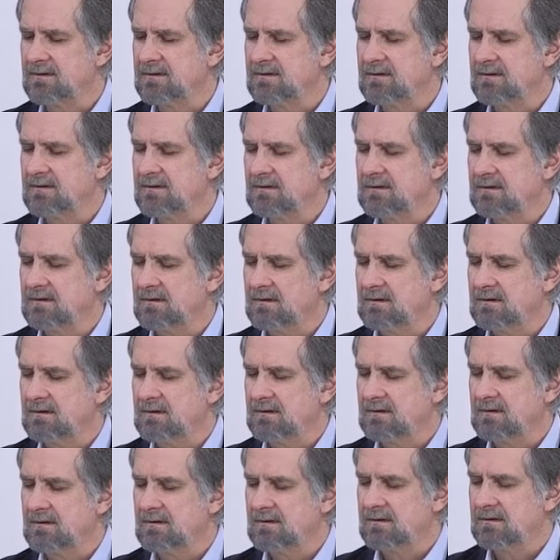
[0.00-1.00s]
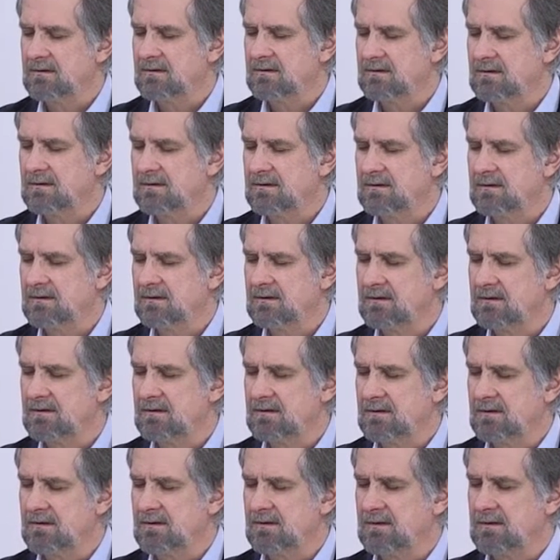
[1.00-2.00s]

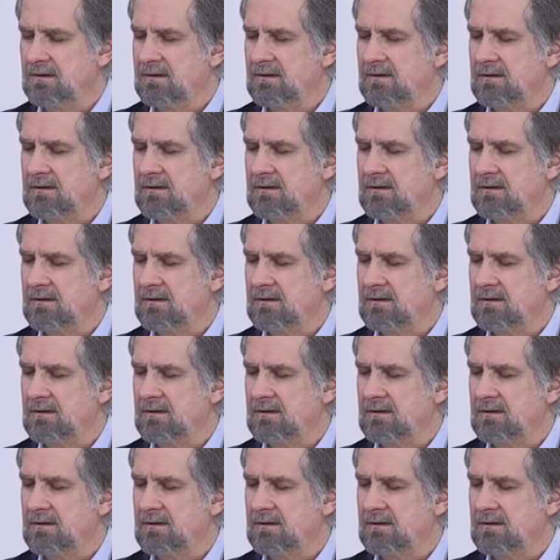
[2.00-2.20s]
No one is speaking in this clip.